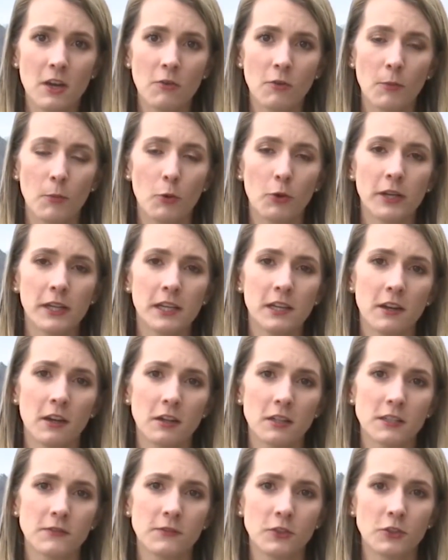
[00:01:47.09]
Reporting in
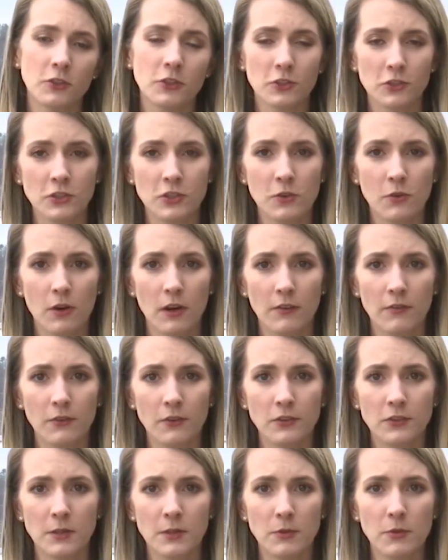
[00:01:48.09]
Knoxville, Kirsty
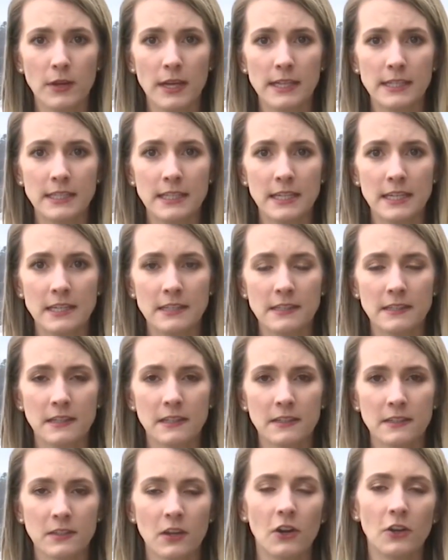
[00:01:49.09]
Crawford, WATE
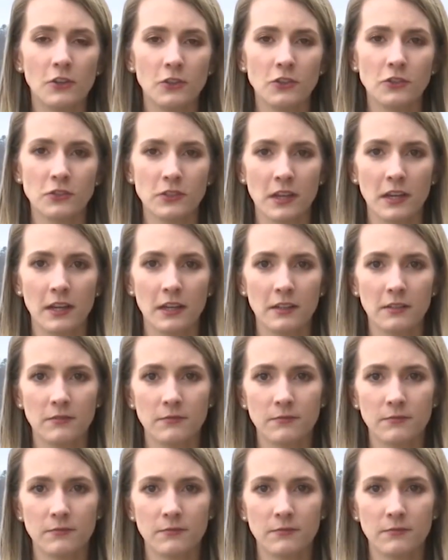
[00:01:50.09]
6 on your side.